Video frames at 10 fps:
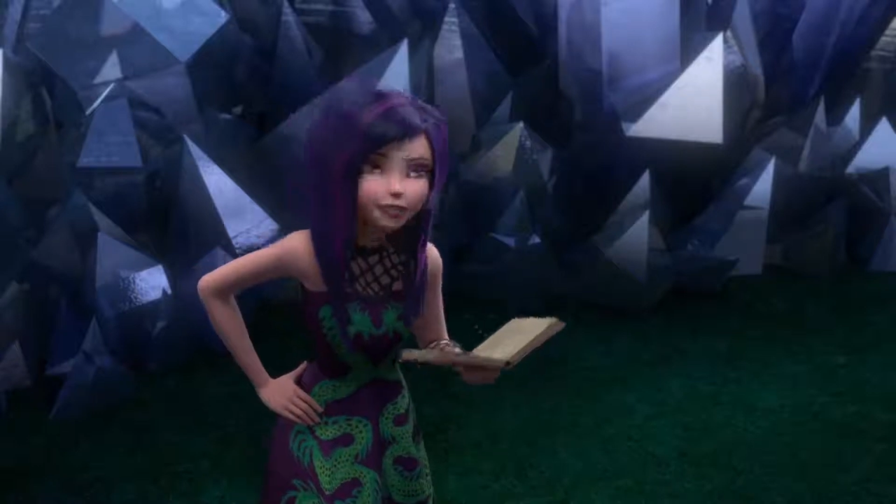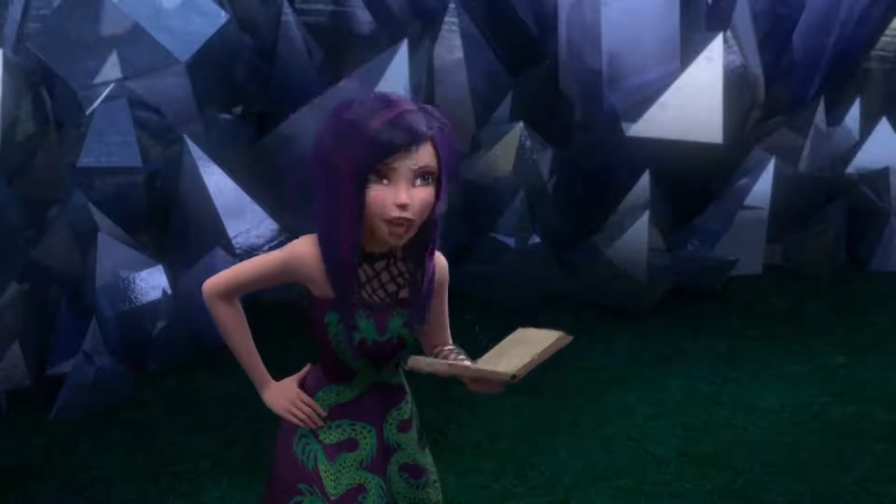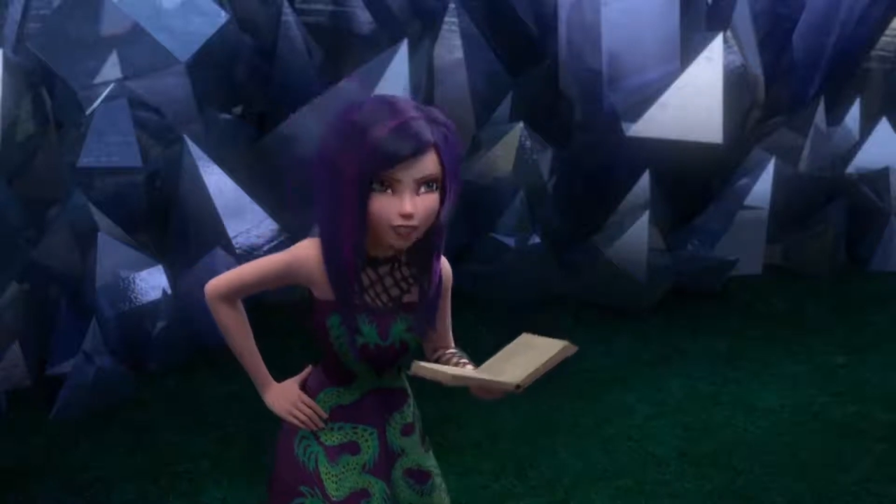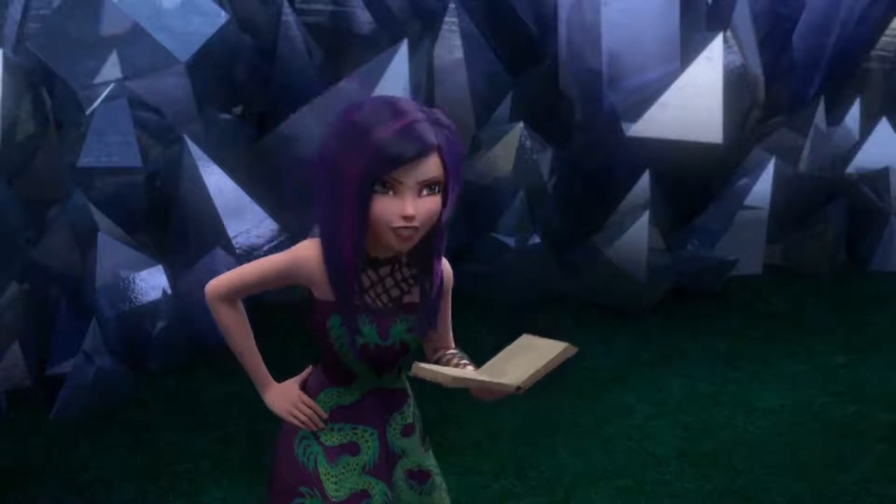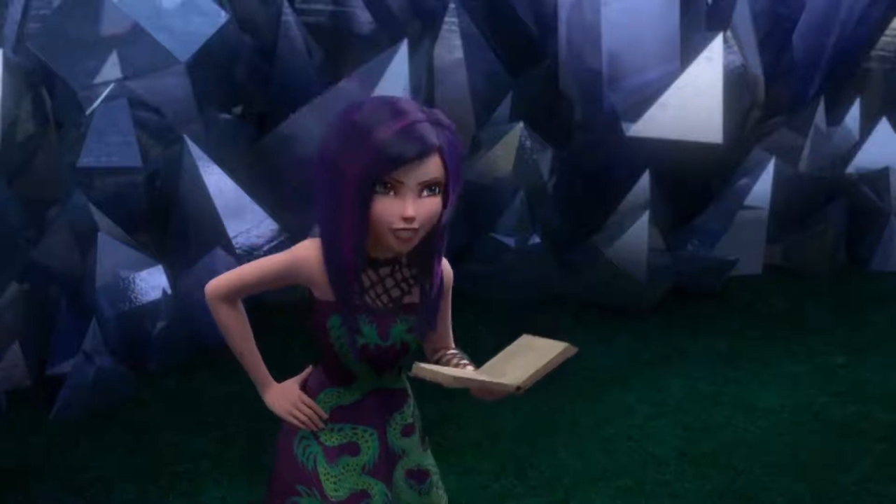
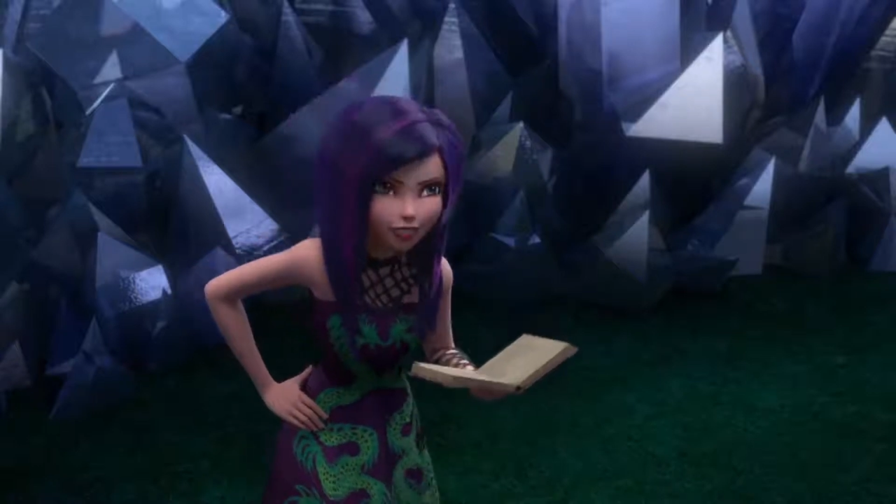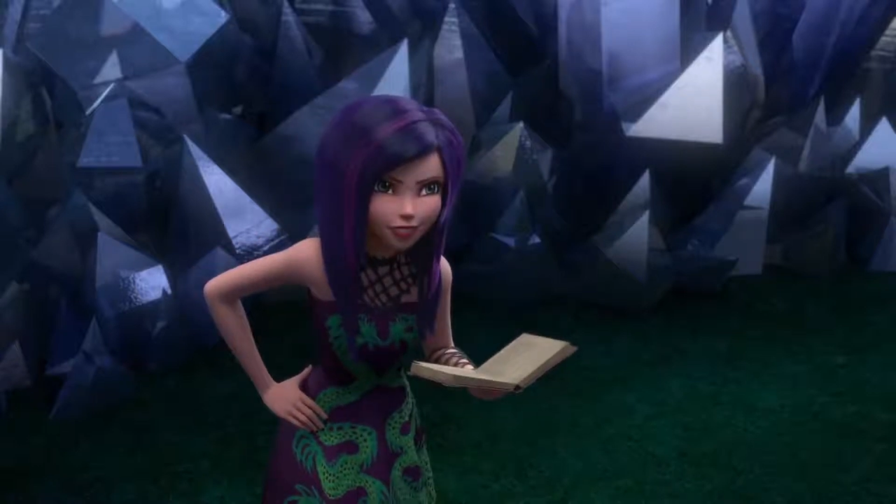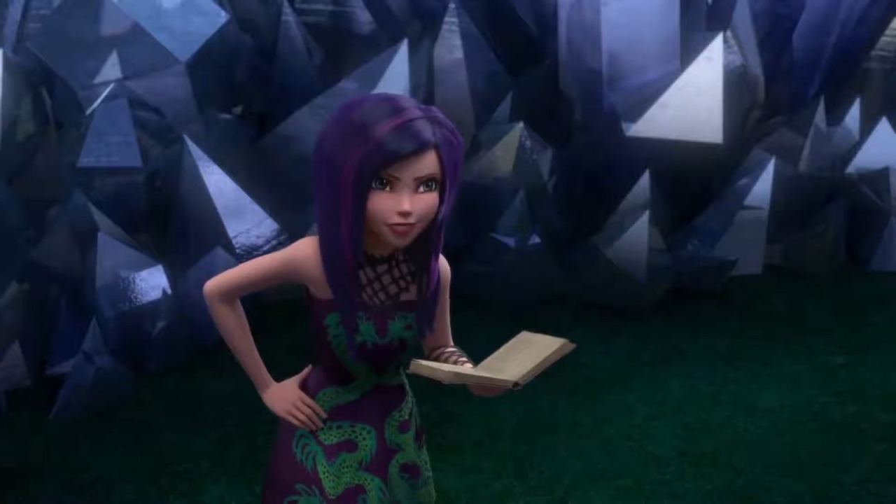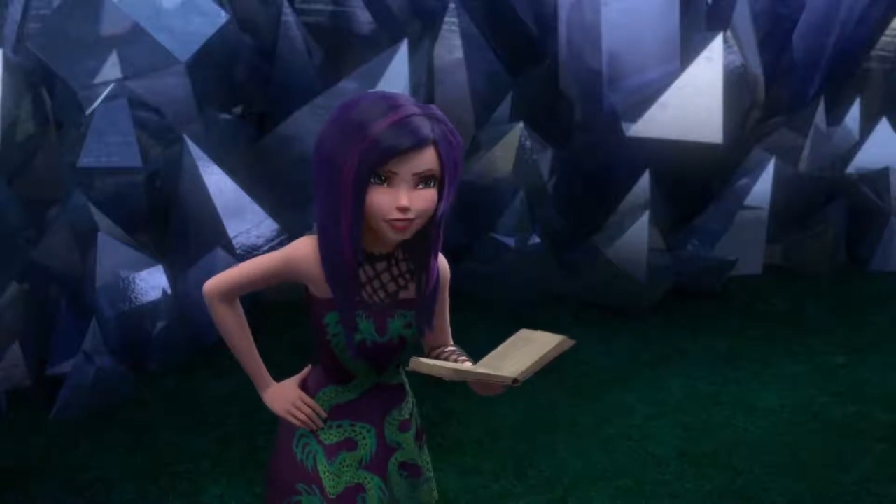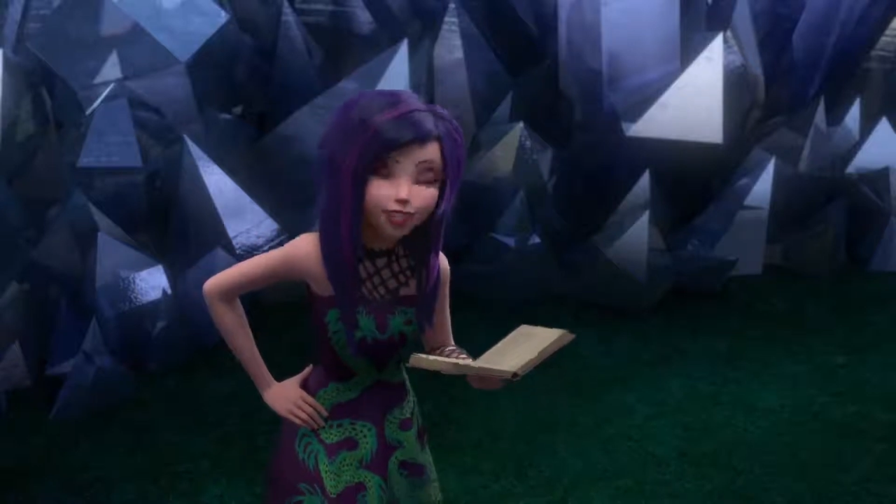touch
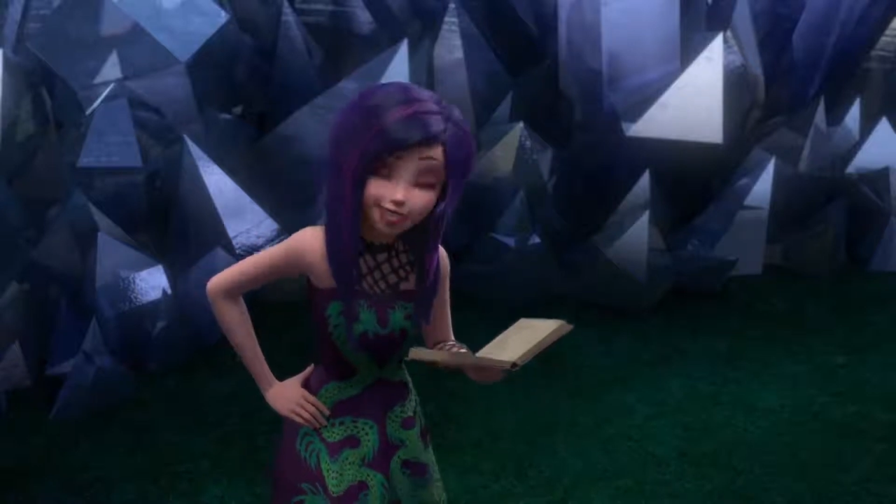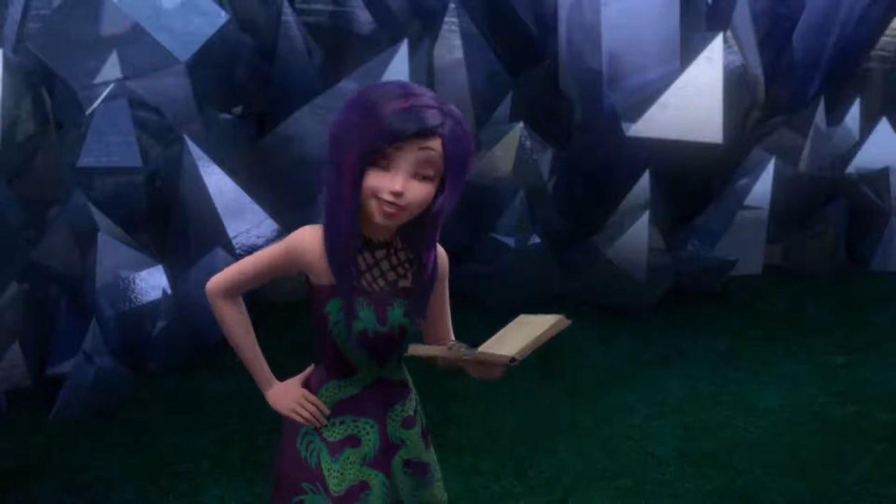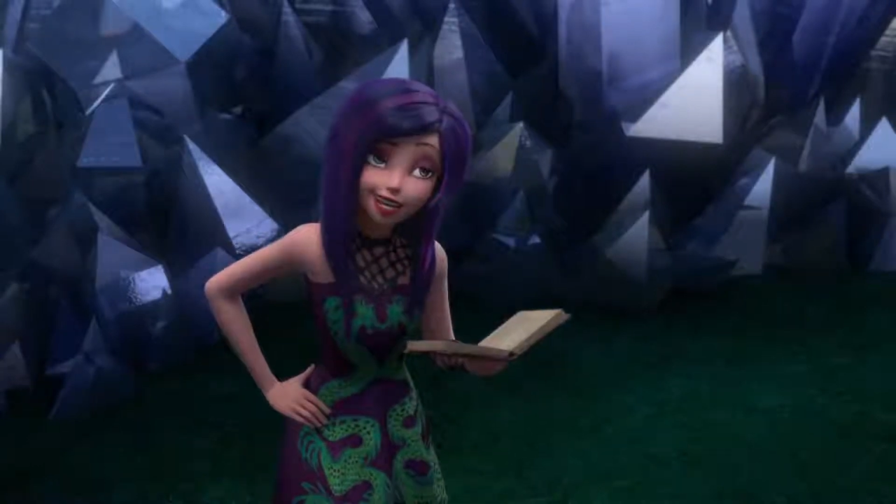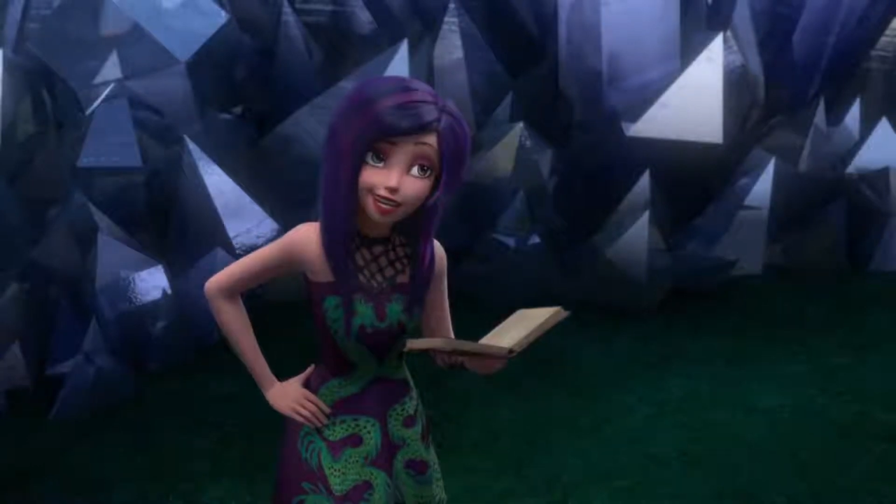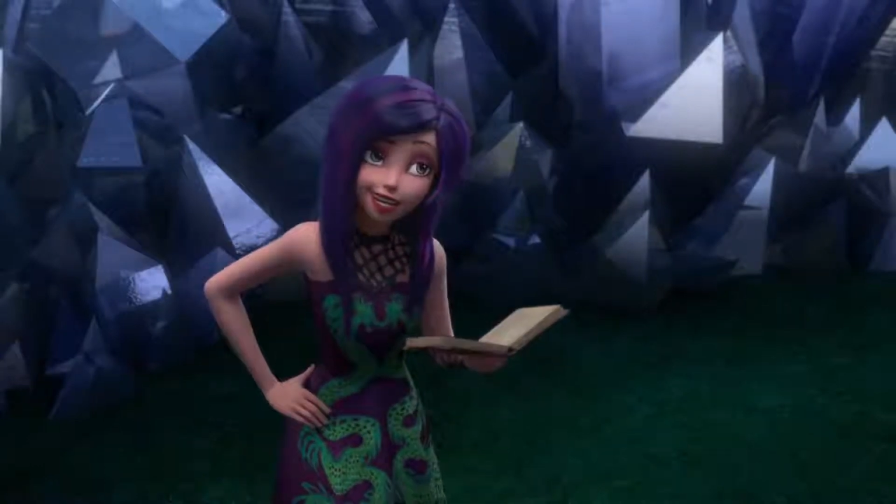
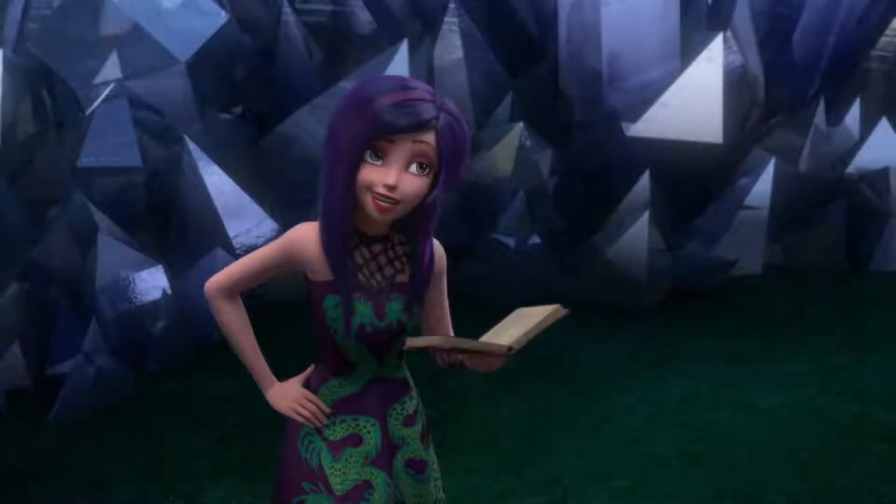it!